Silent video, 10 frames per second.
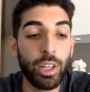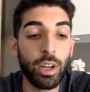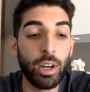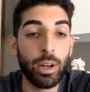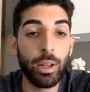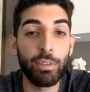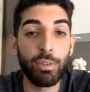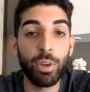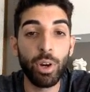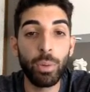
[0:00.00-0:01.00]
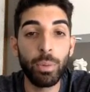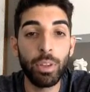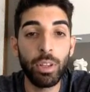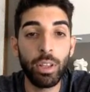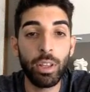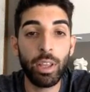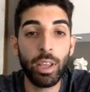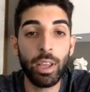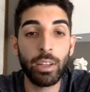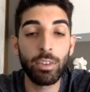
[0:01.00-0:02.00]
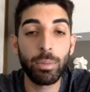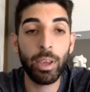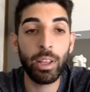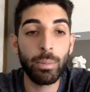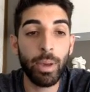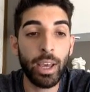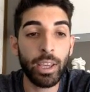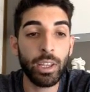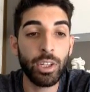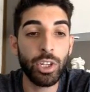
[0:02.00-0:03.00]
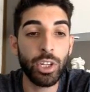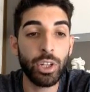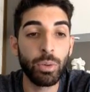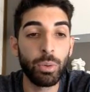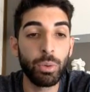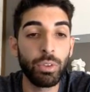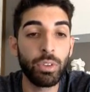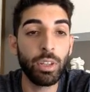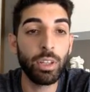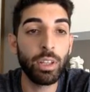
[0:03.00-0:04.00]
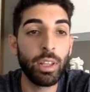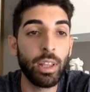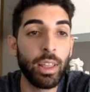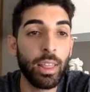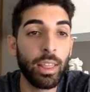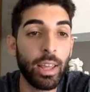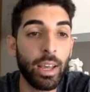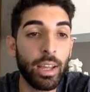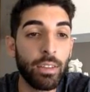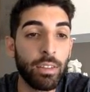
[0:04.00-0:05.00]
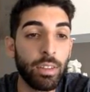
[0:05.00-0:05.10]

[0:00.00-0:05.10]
If we open and expand the package here, we'll see that